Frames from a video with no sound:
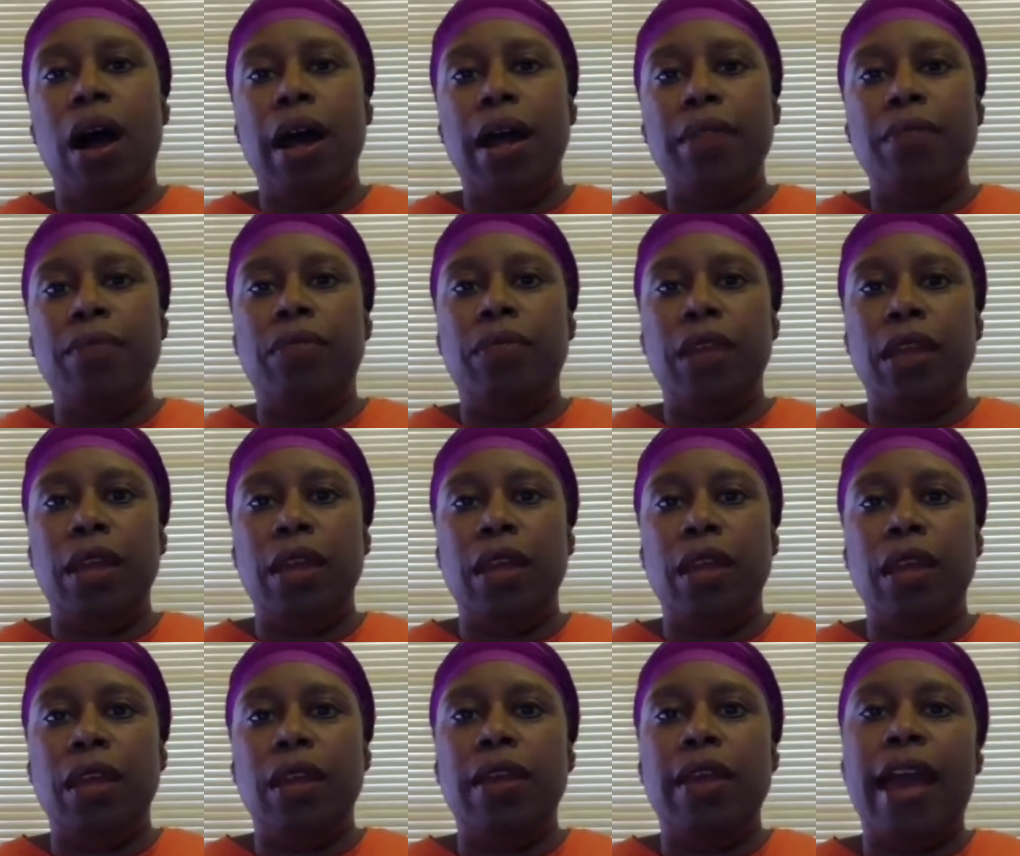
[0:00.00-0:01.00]
on
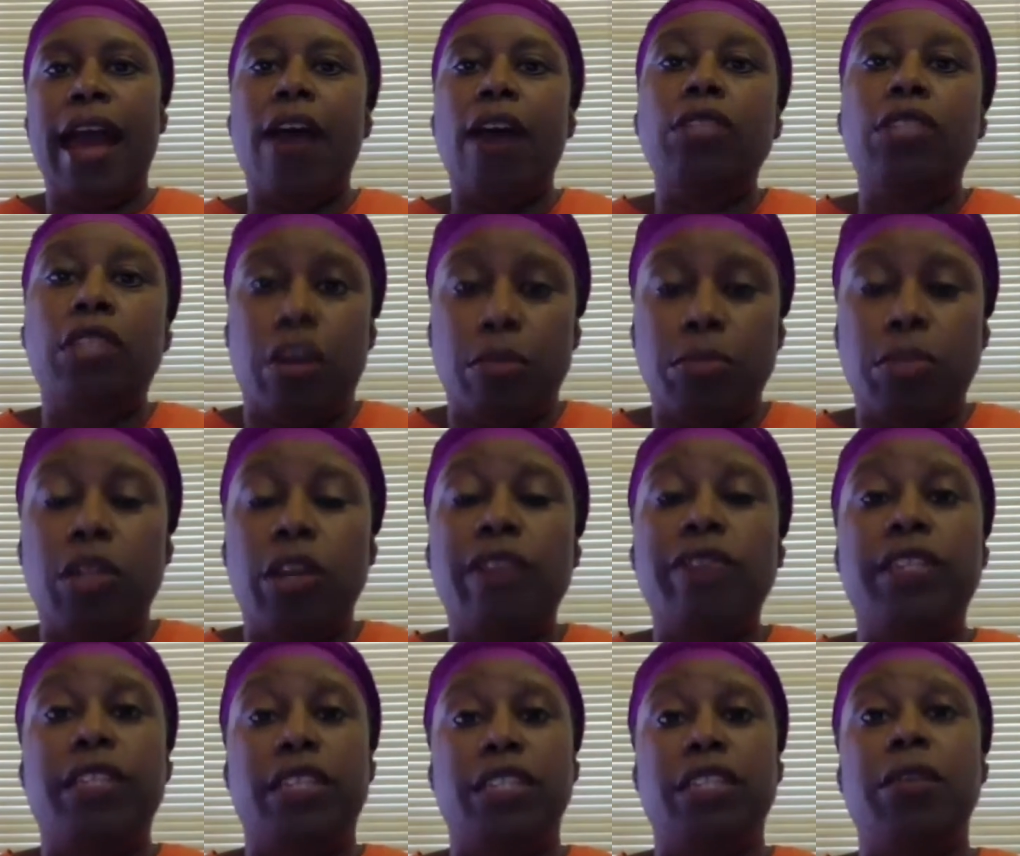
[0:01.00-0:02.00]
the House Armed
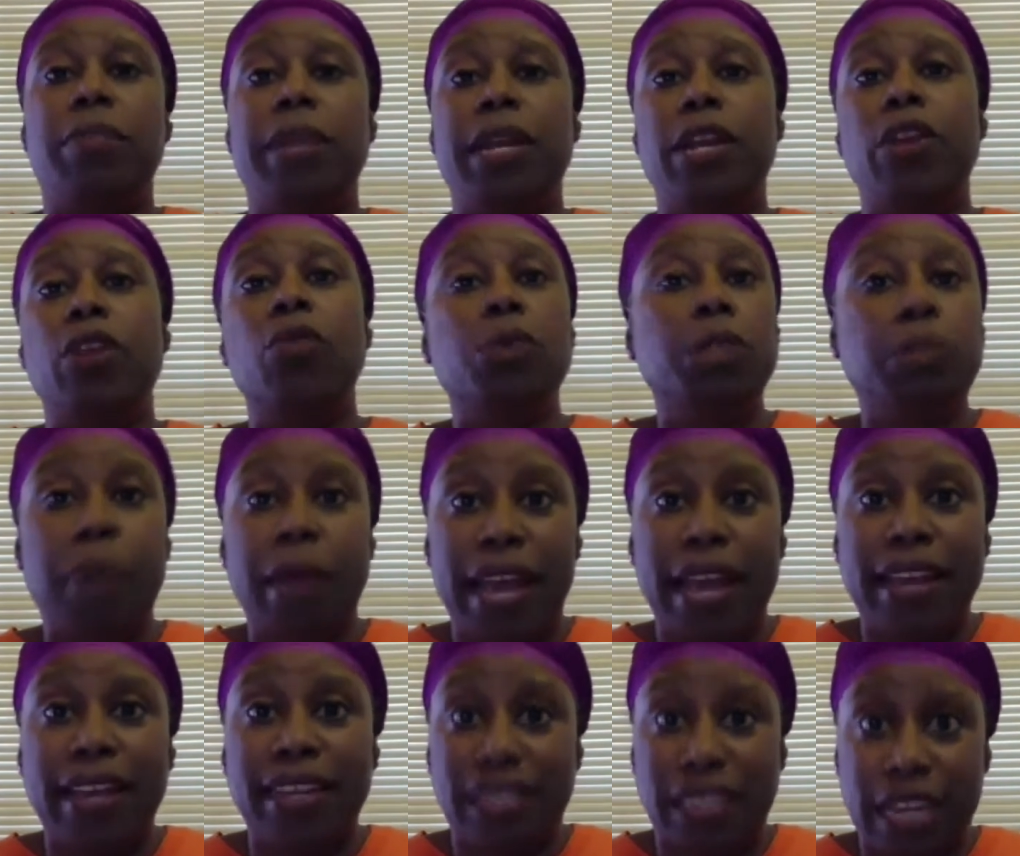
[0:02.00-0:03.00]
Services Committee who was
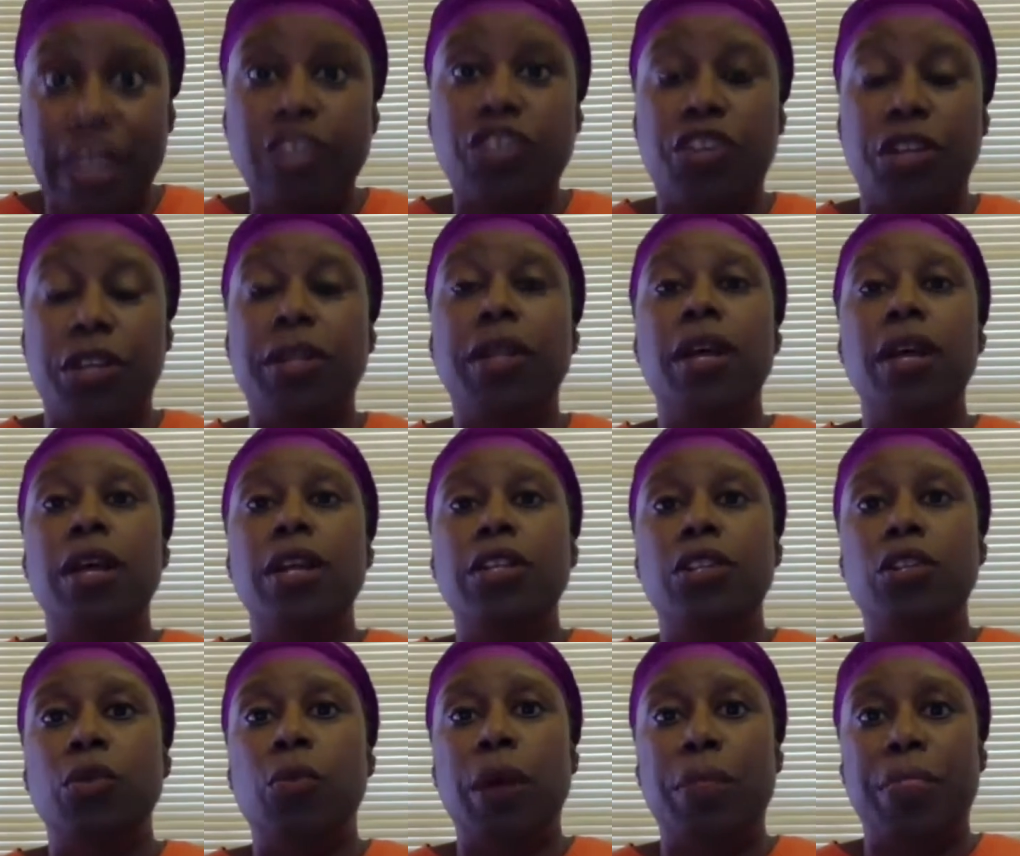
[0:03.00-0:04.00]
paying attention
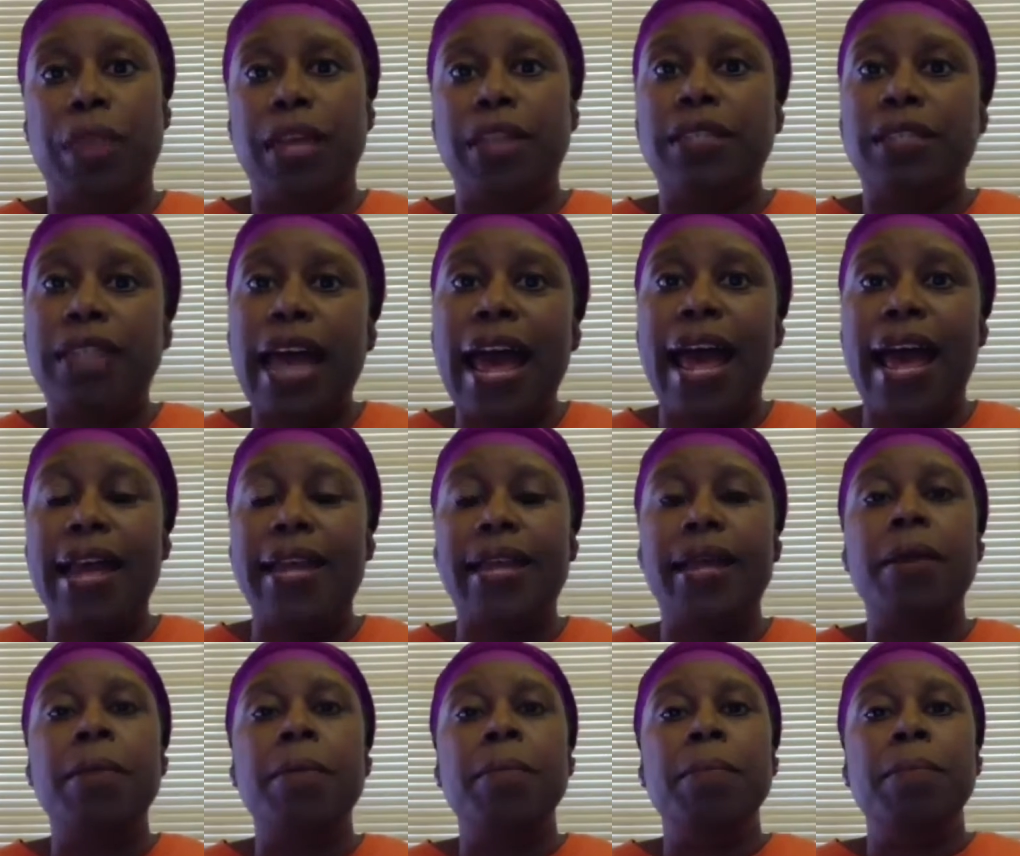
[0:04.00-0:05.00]
to what they
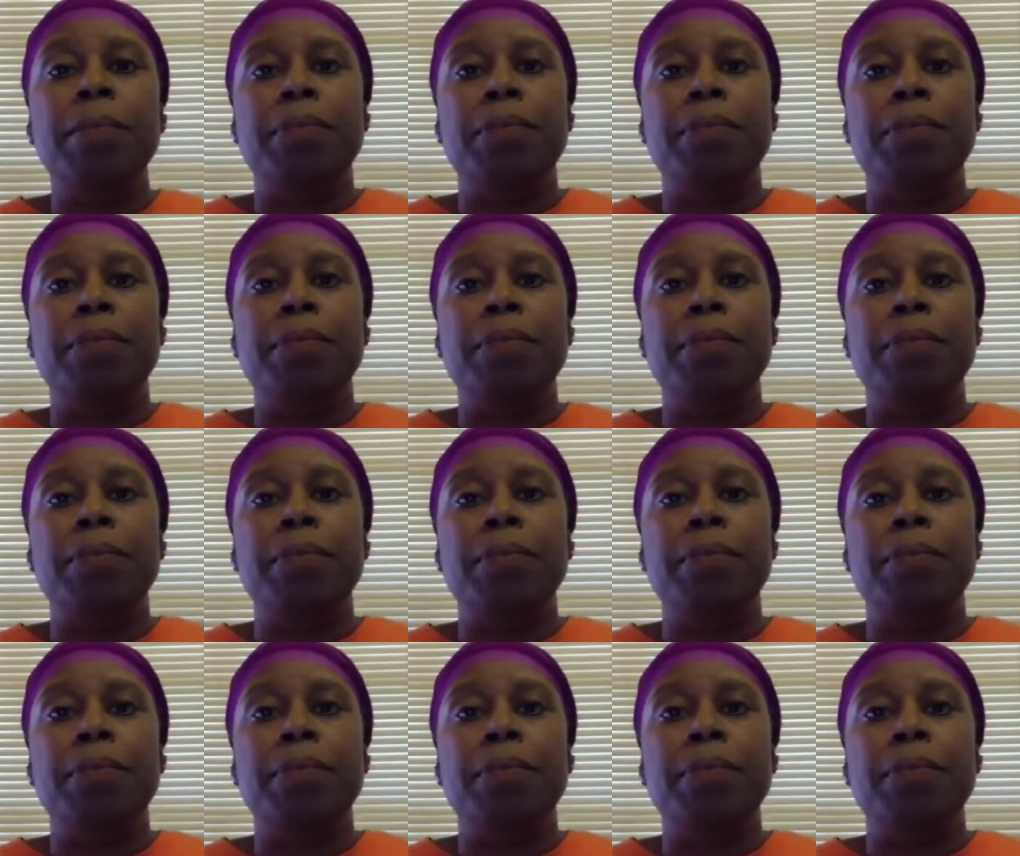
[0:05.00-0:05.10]
said.